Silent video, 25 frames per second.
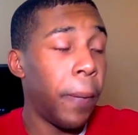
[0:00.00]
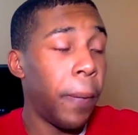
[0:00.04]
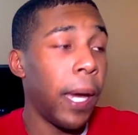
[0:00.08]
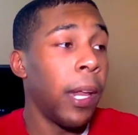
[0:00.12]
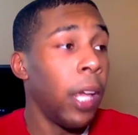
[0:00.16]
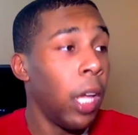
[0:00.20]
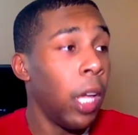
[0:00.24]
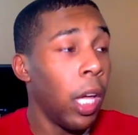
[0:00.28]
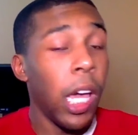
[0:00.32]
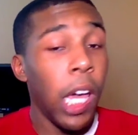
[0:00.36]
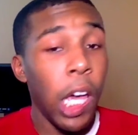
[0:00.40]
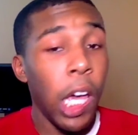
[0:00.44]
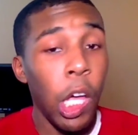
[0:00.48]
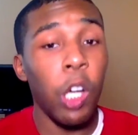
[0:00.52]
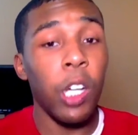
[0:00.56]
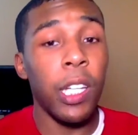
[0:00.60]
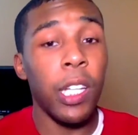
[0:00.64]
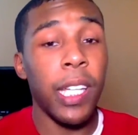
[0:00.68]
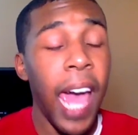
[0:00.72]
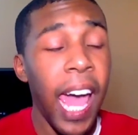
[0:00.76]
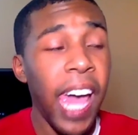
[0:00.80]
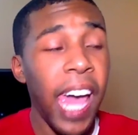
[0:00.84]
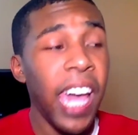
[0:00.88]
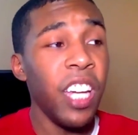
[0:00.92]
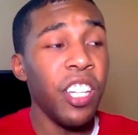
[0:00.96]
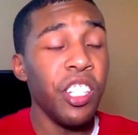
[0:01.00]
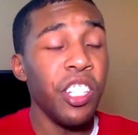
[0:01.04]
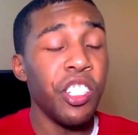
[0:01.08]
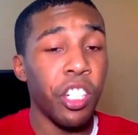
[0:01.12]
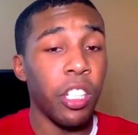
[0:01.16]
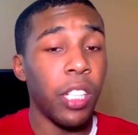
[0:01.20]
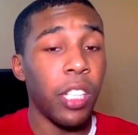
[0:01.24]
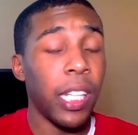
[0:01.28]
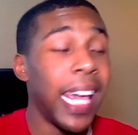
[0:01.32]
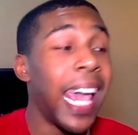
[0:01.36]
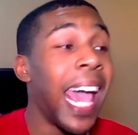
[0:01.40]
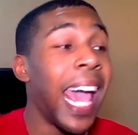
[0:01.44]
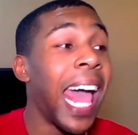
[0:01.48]
But he'll
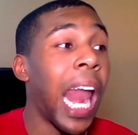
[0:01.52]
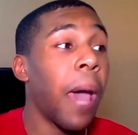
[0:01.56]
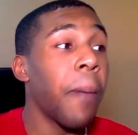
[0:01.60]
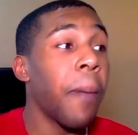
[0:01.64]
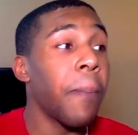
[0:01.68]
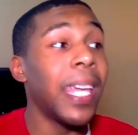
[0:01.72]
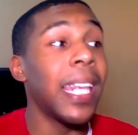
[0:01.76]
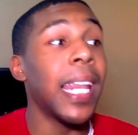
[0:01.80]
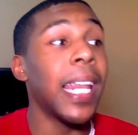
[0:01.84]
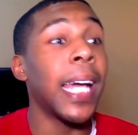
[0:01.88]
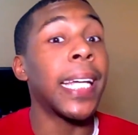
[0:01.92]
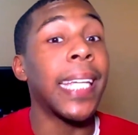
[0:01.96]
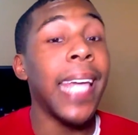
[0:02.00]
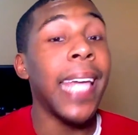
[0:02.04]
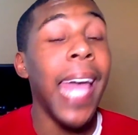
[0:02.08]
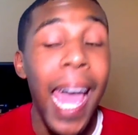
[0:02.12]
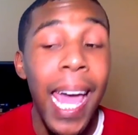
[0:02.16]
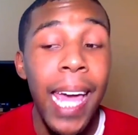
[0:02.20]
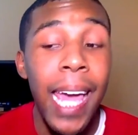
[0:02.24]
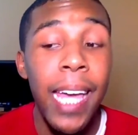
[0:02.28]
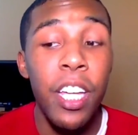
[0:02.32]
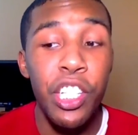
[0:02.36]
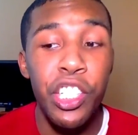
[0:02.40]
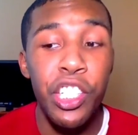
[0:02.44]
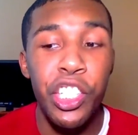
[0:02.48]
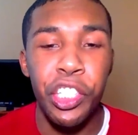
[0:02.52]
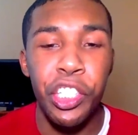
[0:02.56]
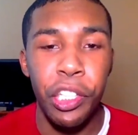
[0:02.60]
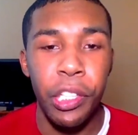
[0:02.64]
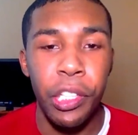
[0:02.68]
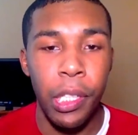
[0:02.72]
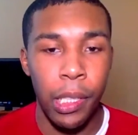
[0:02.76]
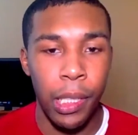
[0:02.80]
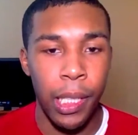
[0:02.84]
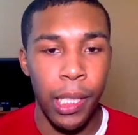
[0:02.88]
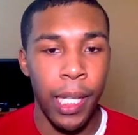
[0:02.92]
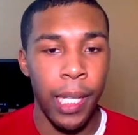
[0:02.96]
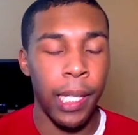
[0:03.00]
occasionally, and I mean
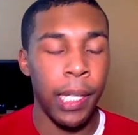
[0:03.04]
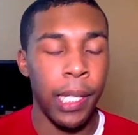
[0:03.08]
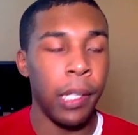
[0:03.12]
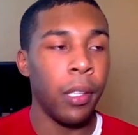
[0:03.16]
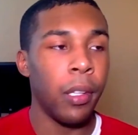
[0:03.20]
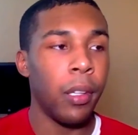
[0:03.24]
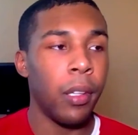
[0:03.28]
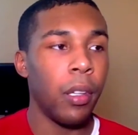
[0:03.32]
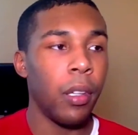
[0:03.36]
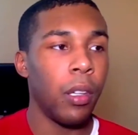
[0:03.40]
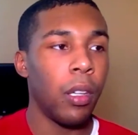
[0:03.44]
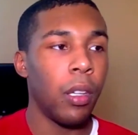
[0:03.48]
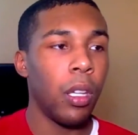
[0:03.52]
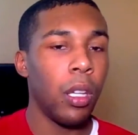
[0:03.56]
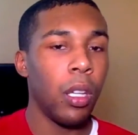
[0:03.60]
occasionally,